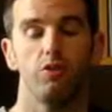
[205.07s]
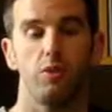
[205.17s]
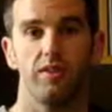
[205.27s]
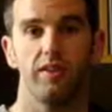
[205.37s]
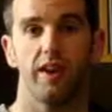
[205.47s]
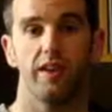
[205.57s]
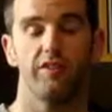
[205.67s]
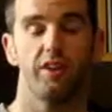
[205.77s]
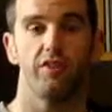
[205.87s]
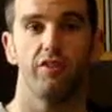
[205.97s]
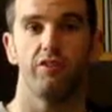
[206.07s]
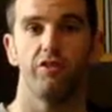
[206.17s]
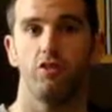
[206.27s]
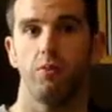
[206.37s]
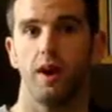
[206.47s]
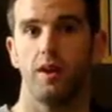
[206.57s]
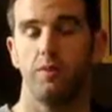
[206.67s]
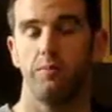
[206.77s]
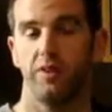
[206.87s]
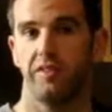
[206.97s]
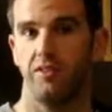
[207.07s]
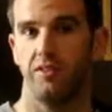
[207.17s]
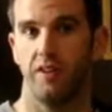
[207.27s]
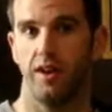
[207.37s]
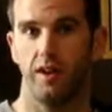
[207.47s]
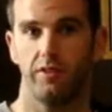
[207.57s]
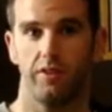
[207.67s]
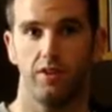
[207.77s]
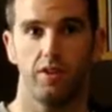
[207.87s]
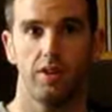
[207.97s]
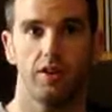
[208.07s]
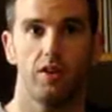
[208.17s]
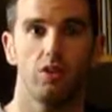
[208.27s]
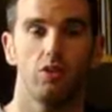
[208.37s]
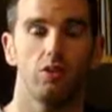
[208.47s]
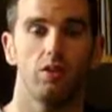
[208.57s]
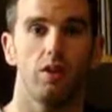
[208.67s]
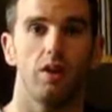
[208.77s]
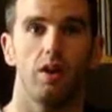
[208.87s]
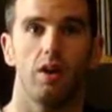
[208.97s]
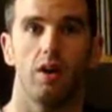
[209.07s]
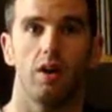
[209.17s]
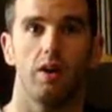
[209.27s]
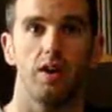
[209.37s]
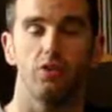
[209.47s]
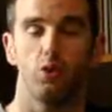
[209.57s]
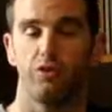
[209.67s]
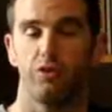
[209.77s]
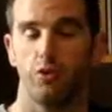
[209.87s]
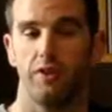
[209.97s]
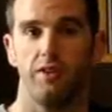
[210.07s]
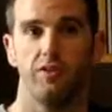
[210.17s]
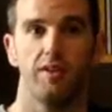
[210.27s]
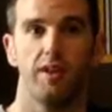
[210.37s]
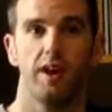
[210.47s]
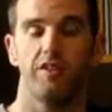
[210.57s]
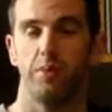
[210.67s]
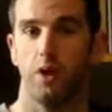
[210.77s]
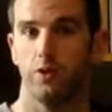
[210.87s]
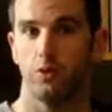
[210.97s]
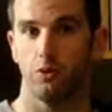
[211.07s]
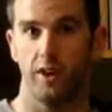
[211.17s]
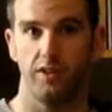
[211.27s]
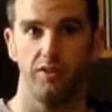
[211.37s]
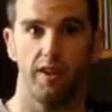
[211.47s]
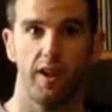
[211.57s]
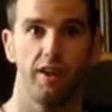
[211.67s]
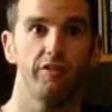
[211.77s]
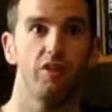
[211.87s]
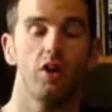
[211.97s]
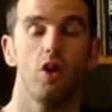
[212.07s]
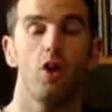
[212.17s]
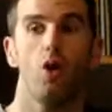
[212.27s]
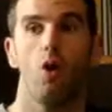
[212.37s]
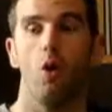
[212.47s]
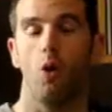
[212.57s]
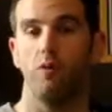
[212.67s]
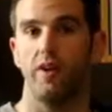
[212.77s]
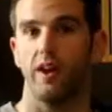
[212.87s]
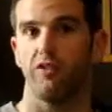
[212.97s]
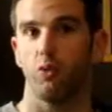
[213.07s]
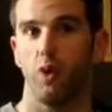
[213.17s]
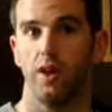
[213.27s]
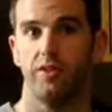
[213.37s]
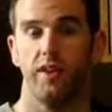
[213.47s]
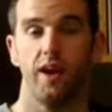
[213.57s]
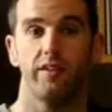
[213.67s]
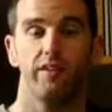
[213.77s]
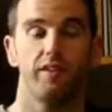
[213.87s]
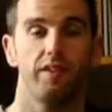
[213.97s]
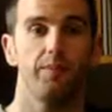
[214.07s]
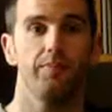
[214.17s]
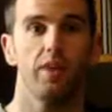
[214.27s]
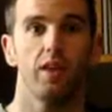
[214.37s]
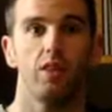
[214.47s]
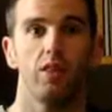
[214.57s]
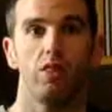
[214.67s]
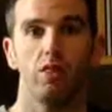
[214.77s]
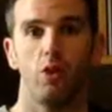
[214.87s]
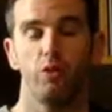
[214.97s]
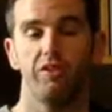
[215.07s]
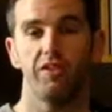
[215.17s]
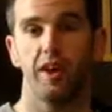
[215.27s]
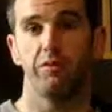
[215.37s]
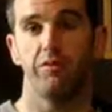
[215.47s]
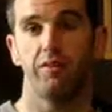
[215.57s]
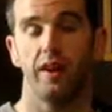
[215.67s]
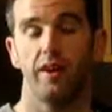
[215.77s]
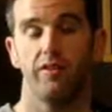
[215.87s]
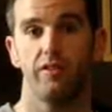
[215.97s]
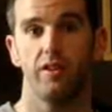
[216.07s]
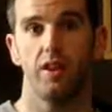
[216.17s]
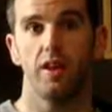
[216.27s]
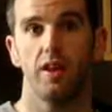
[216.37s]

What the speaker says: doing tests such as a supine hip extension test, a torso rotation test, a pelvic rotation test, overhead squat test, those types of tests.